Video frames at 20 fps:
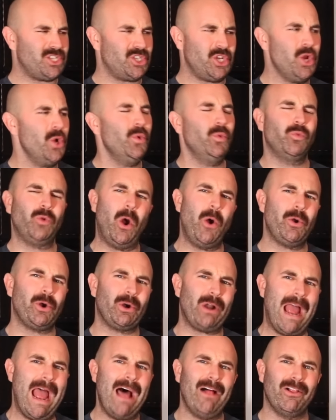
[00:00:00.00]

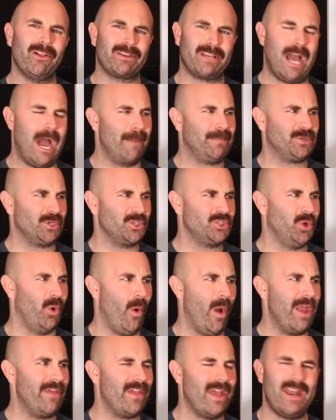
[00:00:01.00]
two-rotor helicopter
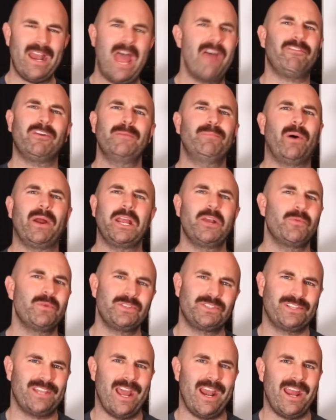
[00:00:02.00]
toy that everybody
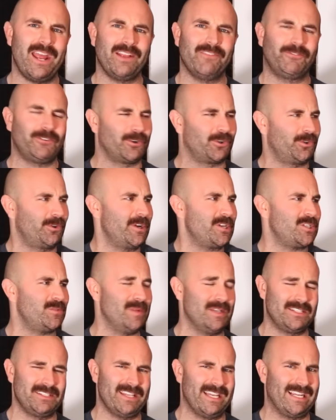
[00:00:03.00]
was getting for
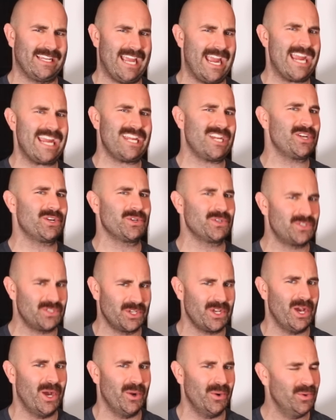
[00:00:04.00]
Christmas like eight years
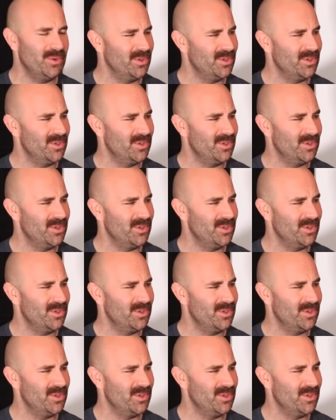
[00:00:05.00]
ago.